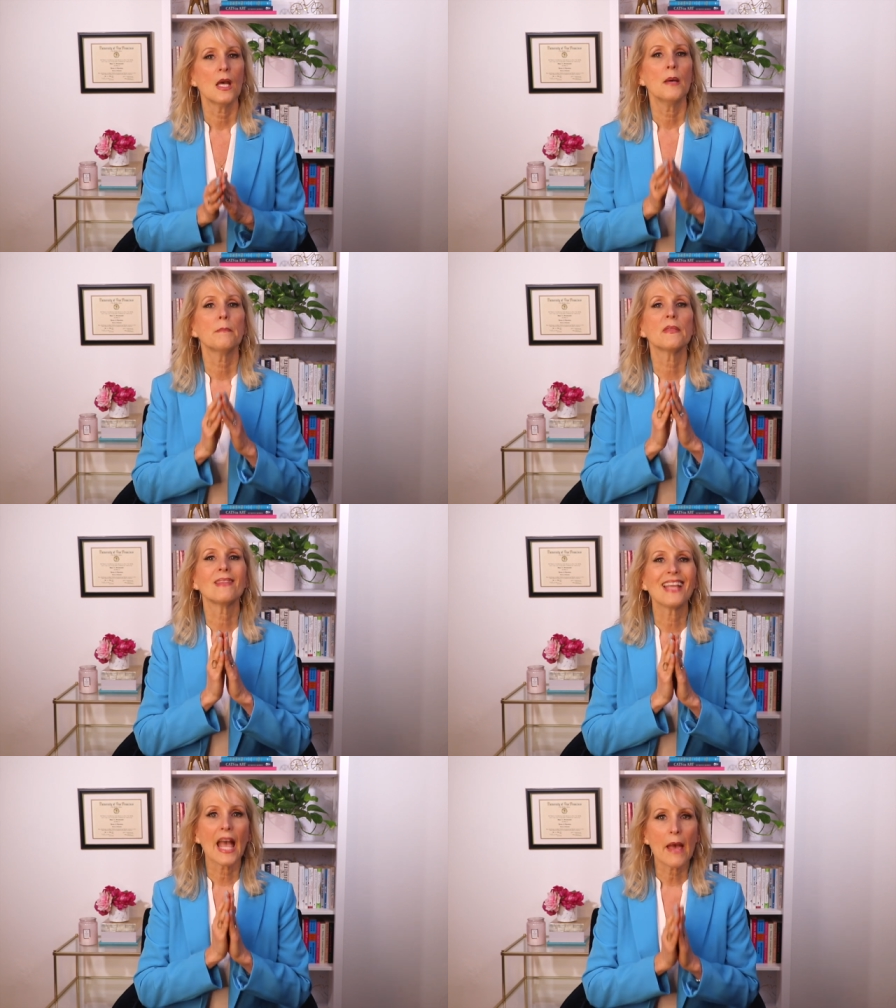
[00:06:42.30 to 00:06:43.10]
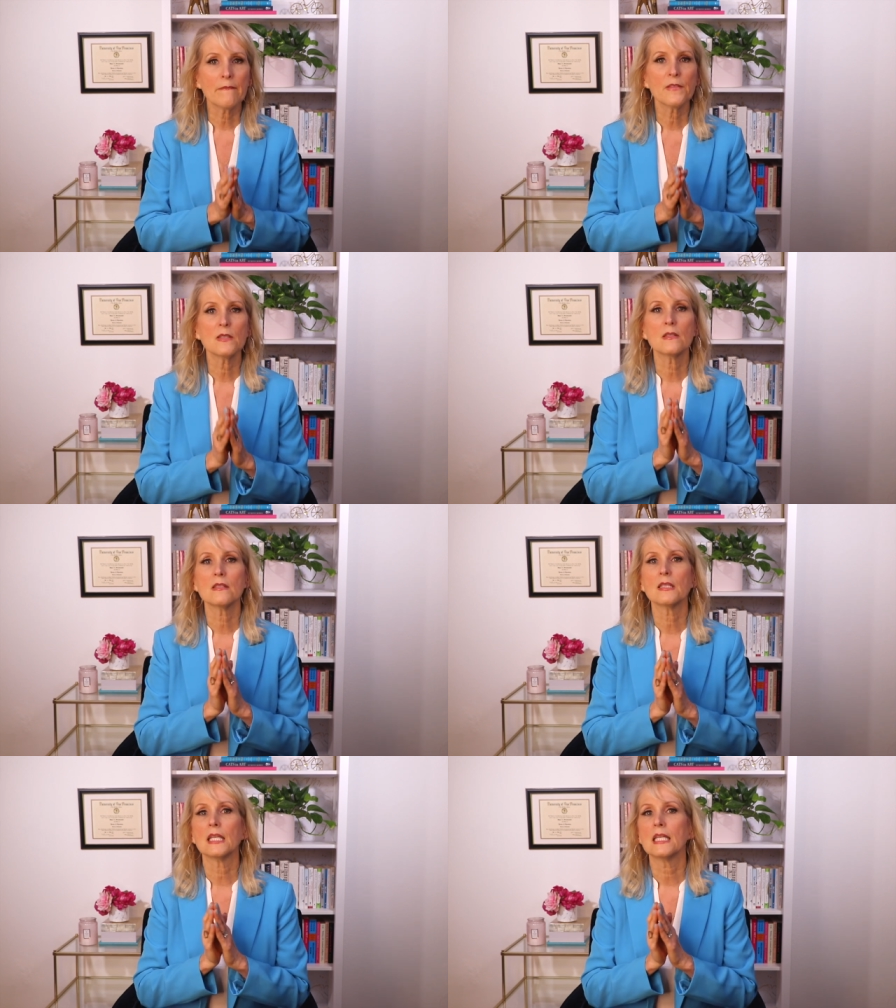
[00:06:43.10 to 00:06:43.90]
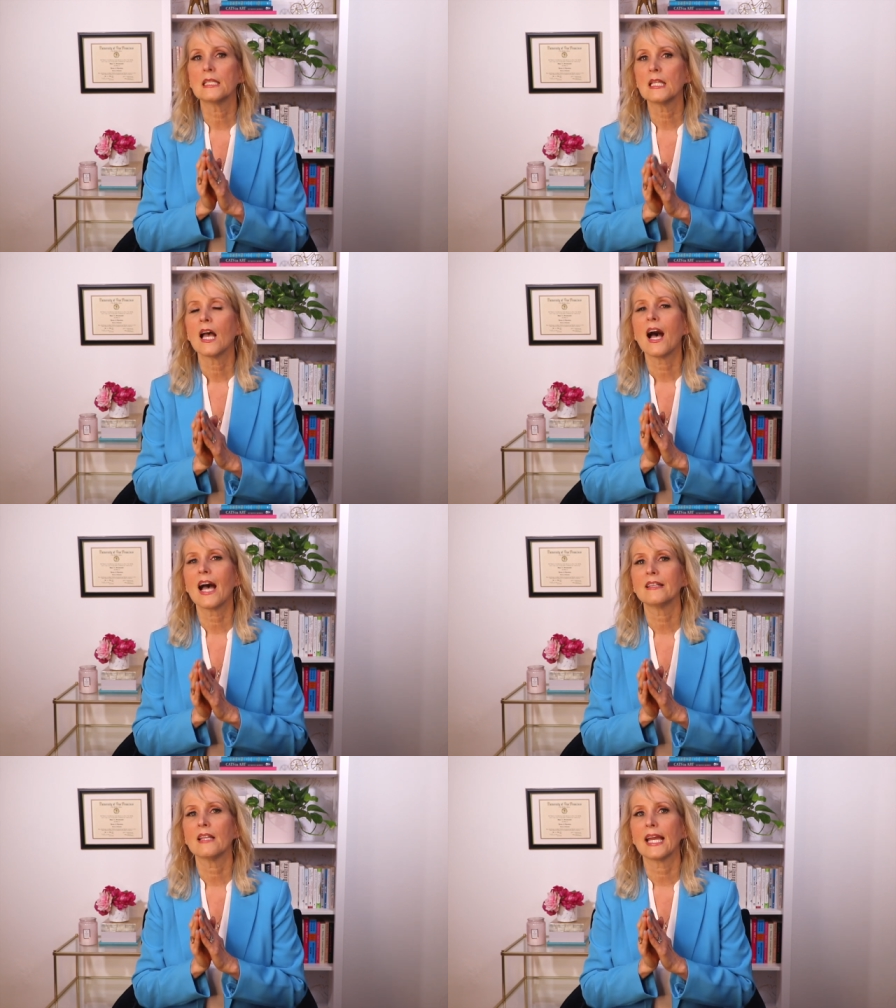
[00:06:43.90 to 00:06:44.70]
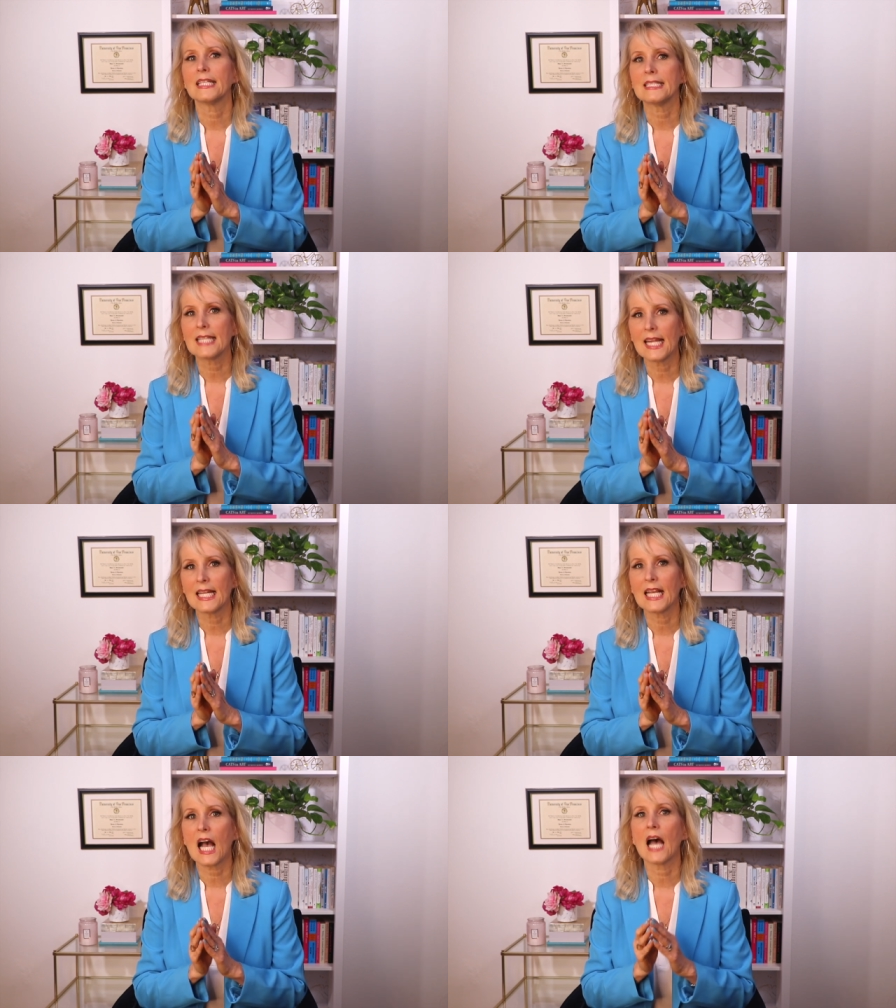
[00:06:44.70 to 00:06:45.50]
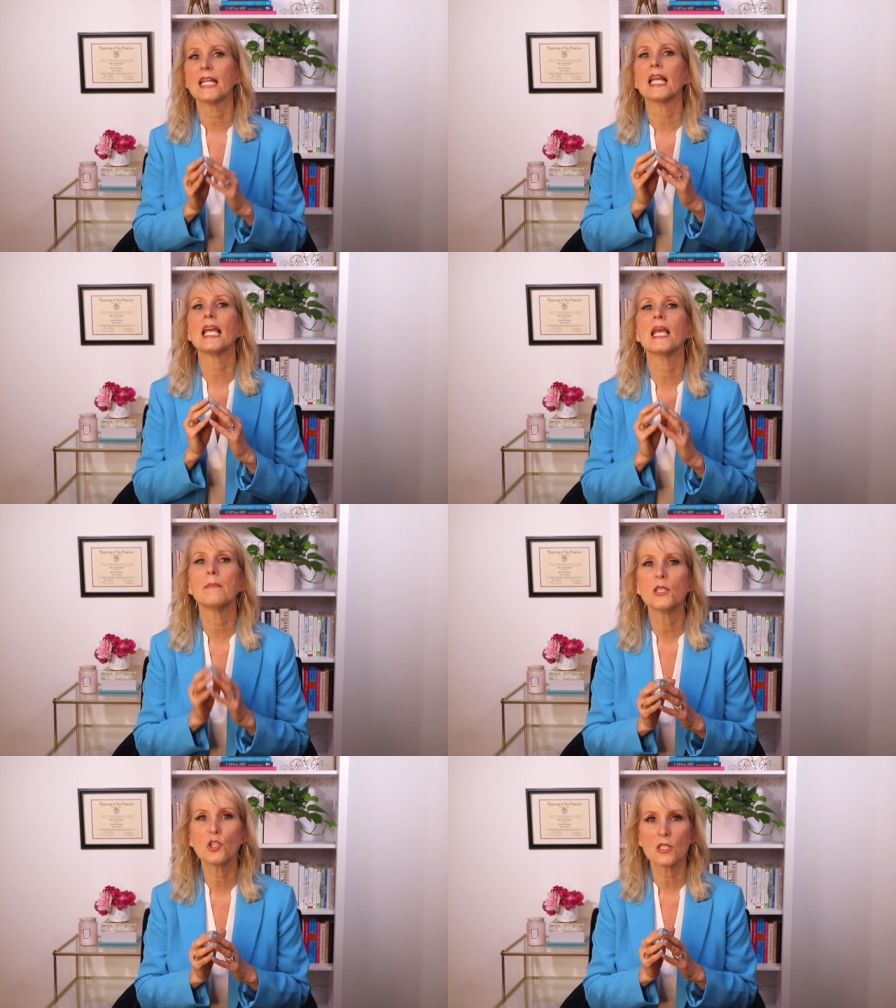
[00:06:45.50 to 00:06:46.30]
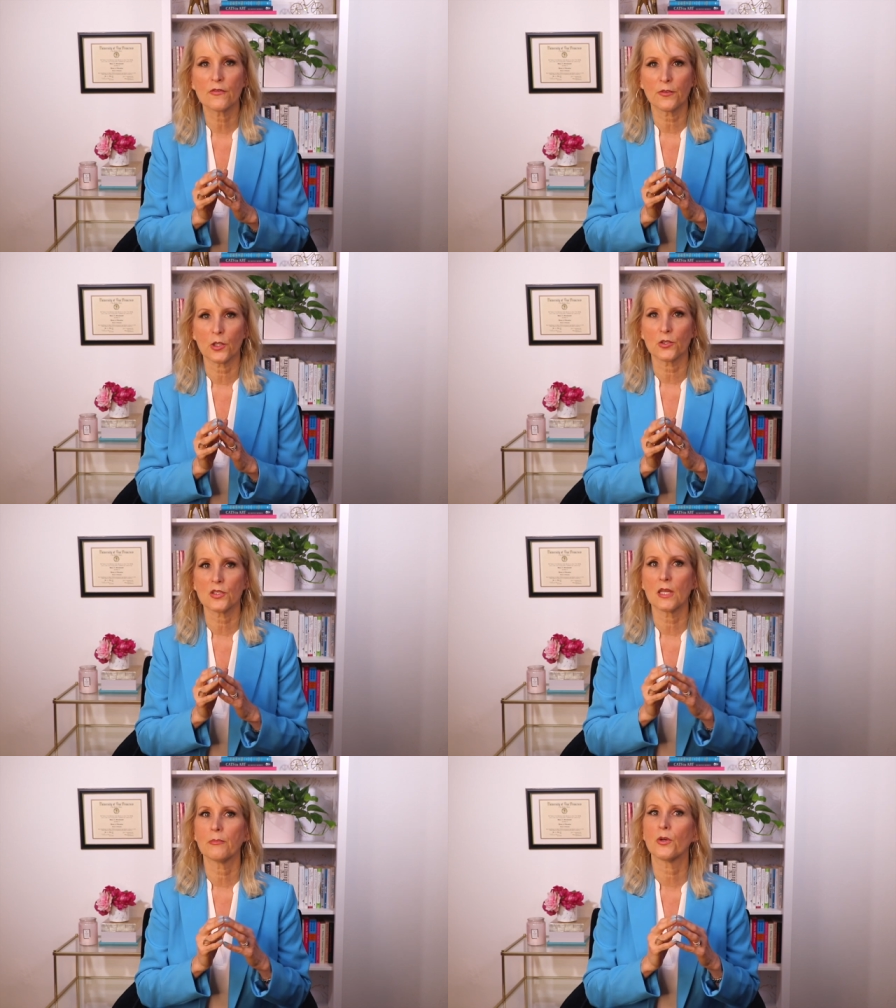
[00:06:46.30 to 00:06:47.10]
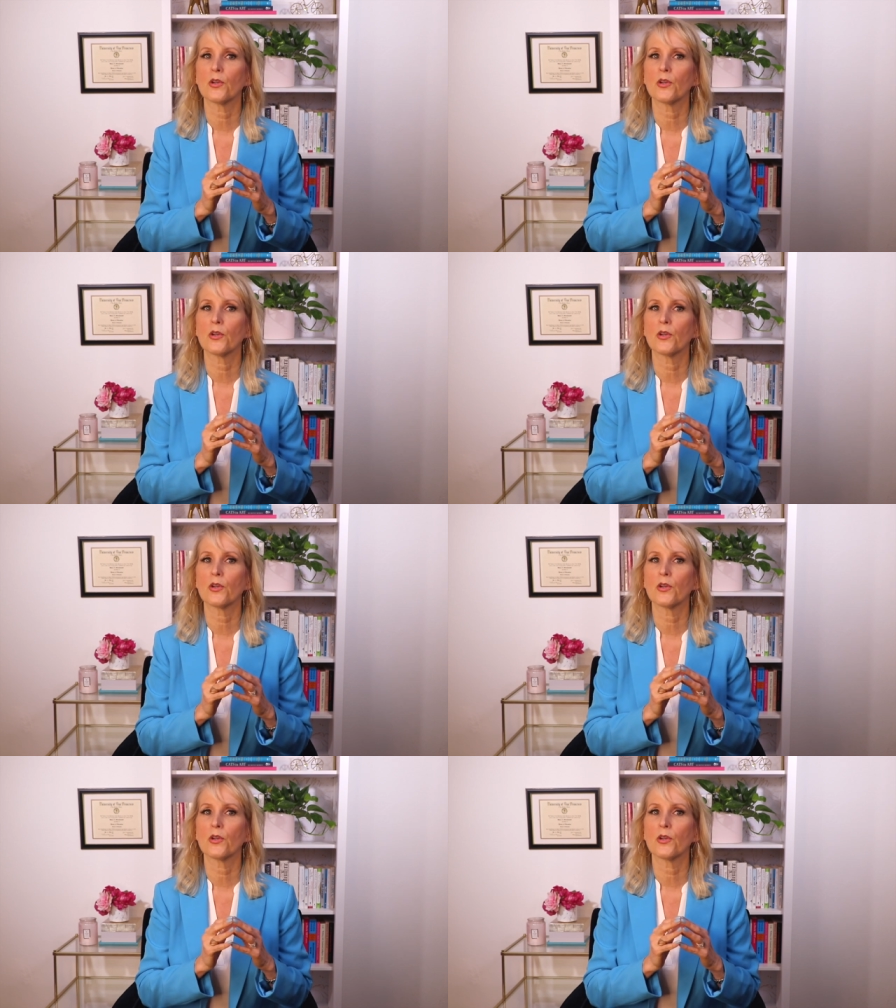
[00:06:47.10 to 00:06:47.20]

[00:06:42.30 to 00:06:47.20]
But the emphasis in online dating on images first and